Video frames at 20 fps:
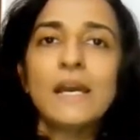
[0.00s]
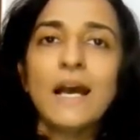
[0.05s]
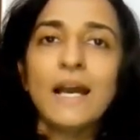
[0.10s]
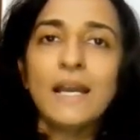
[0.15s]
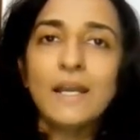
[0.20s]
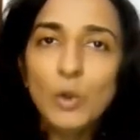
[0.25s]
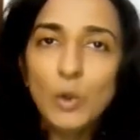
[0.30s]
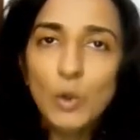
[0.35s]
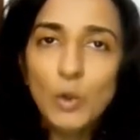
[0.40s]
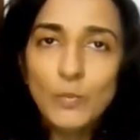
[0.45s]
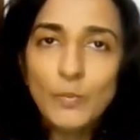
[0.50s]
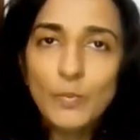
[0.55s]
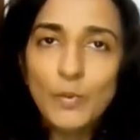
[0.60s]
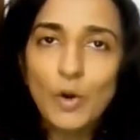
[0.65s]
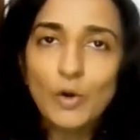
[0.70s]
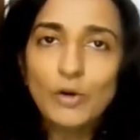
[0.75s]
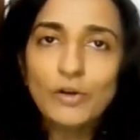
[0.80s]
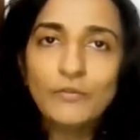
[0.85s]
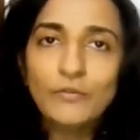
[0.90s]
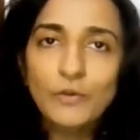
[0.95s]
I hope
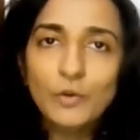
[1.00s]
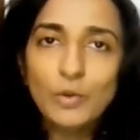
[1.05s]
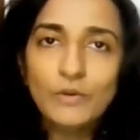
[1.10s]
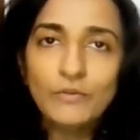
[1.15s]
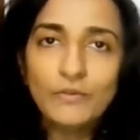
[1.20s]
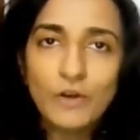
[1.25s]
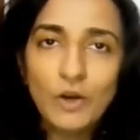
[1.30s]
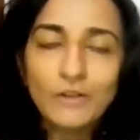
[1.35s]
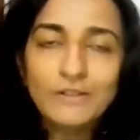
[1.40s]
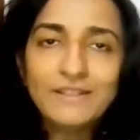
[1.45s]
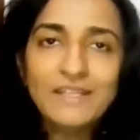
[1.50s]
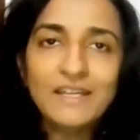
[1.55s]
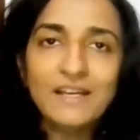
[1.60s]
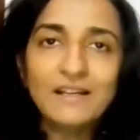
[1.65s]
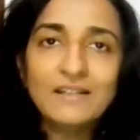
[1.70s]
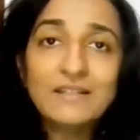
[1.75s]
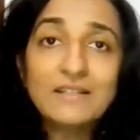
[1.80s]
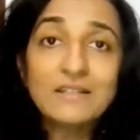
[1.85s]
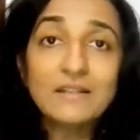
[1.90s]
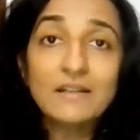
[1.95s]
all of you have got the
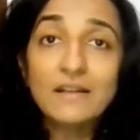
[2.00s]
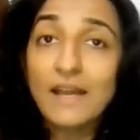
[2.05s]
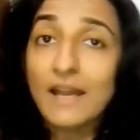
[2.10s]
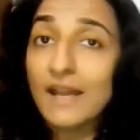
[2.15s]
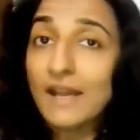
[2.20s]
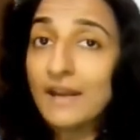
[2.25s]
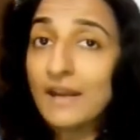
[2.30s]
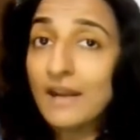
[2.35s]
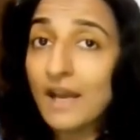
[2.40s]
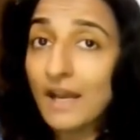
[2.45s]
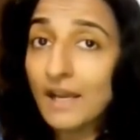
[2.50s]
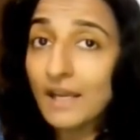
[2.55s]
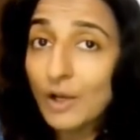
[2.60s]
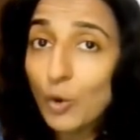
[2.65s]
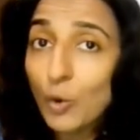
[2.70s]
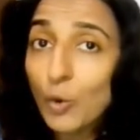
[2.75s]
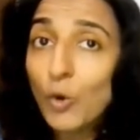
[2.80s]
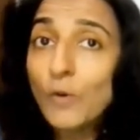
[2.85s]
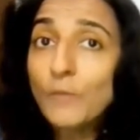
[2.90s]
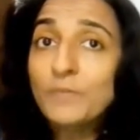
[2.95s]
answer, and I
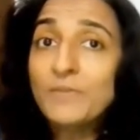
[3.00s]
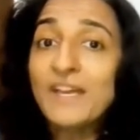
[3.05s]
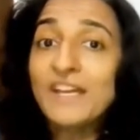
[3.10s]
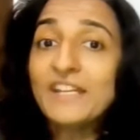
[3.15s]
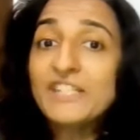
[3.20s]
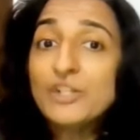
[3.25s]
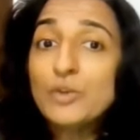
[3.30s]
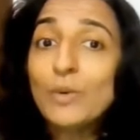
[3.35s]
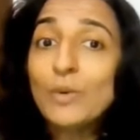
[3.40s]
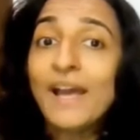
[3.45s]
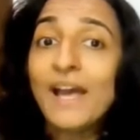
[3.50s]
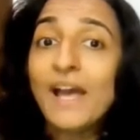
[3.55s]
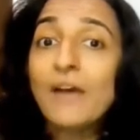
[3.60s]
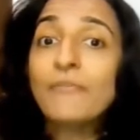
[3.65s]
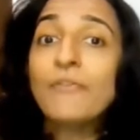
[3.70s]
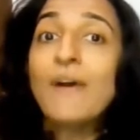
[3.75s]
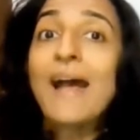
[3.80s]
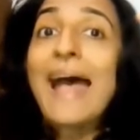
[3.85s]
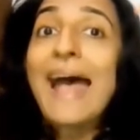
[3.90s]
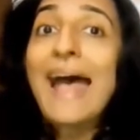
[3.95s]
hope that you
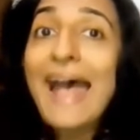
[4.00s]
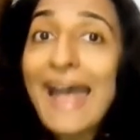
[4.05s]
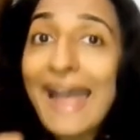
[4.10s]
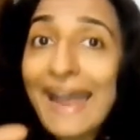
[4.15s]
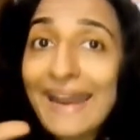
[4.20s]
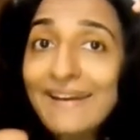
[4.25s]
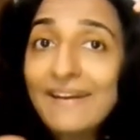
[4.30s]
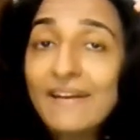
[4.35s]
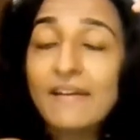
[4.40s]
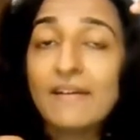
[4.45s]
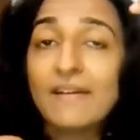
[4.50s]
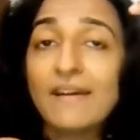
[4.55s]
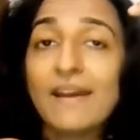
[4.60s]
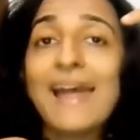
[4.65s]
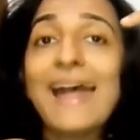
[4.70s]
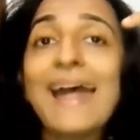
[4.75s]
have added